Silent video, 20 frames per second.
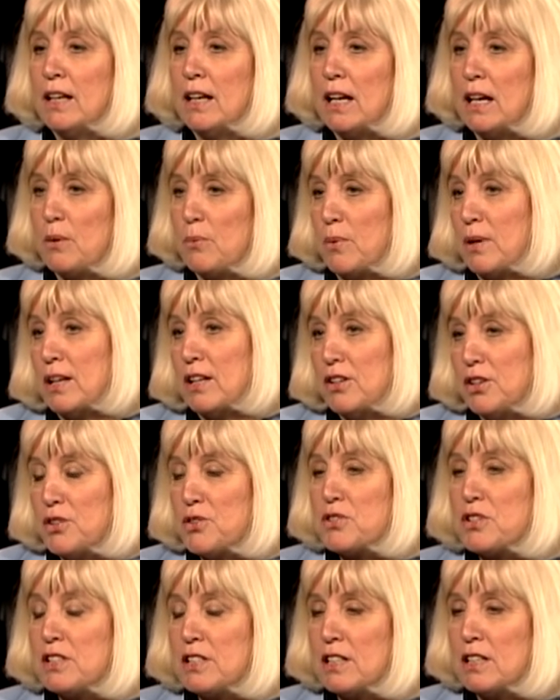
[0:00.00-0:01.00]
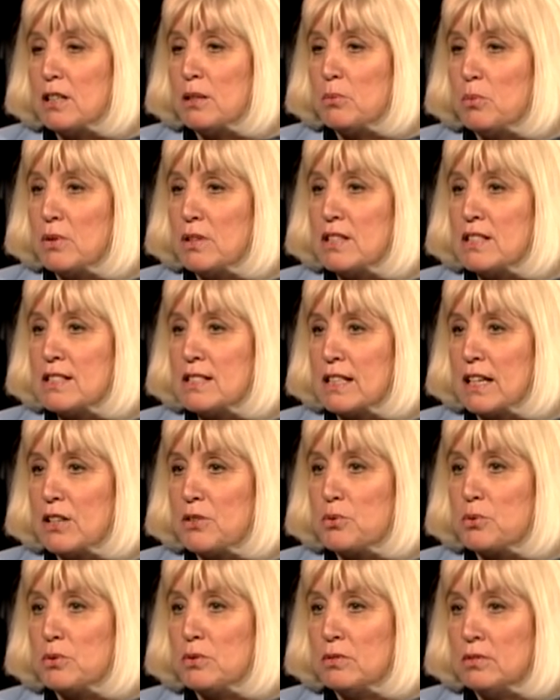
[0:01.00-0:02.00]
and we can usually tell them what the
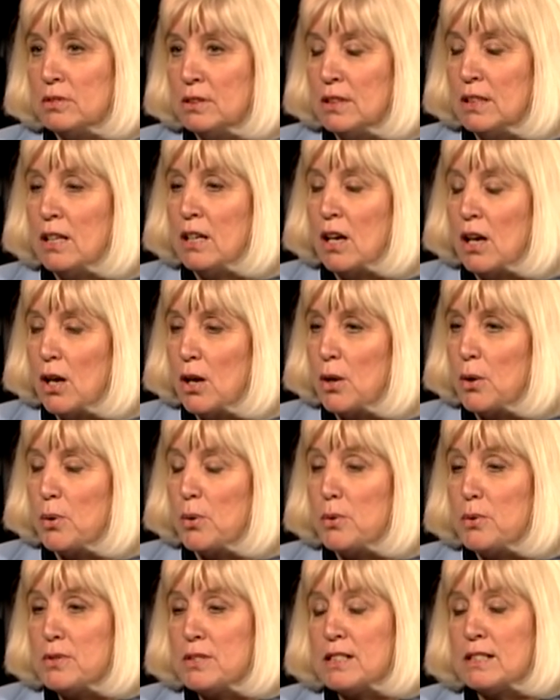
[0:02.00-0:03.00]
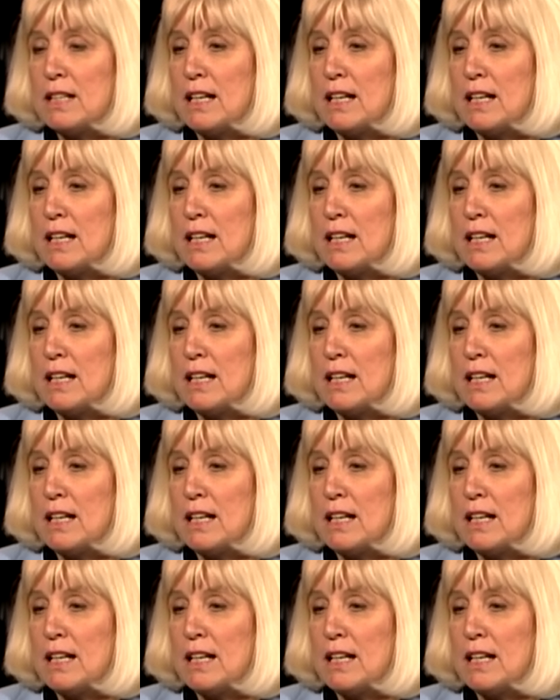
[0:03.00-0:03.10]
schedule holds.